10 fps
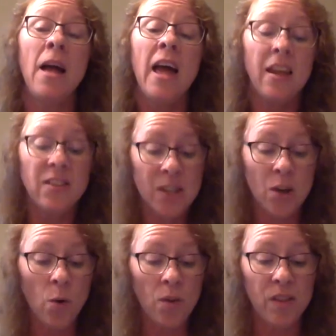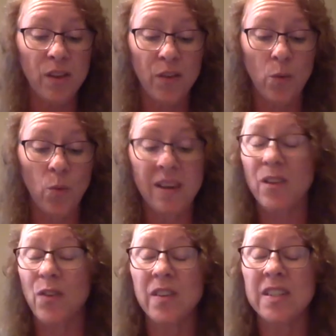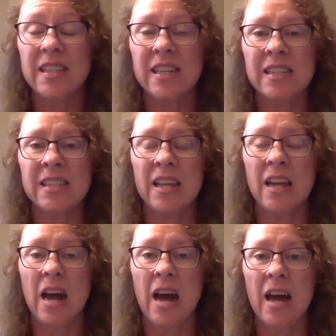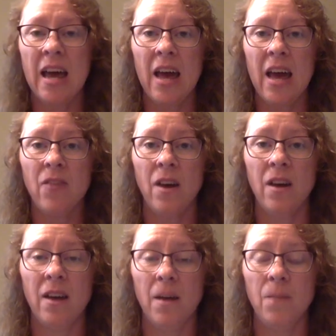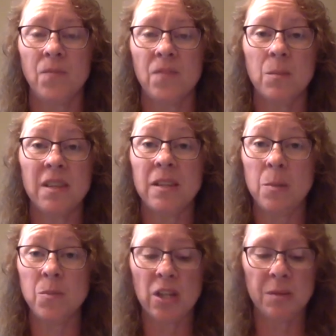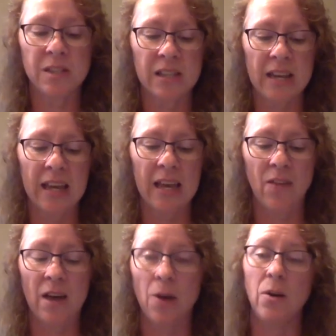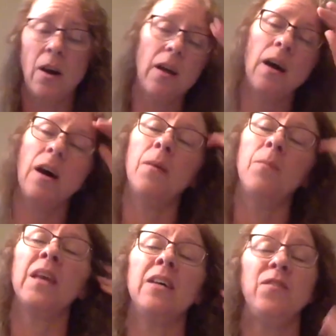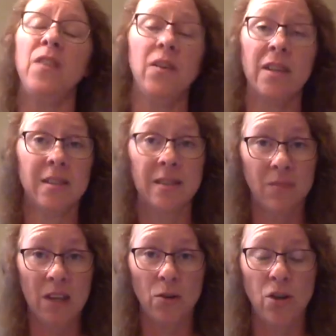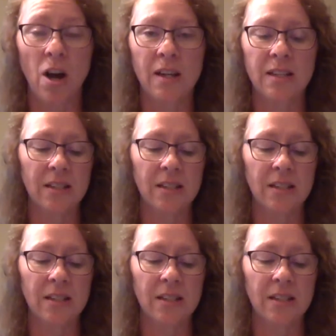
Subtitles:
And so one of the first things that I have on some of the tip sheets that I gave out at various, talks and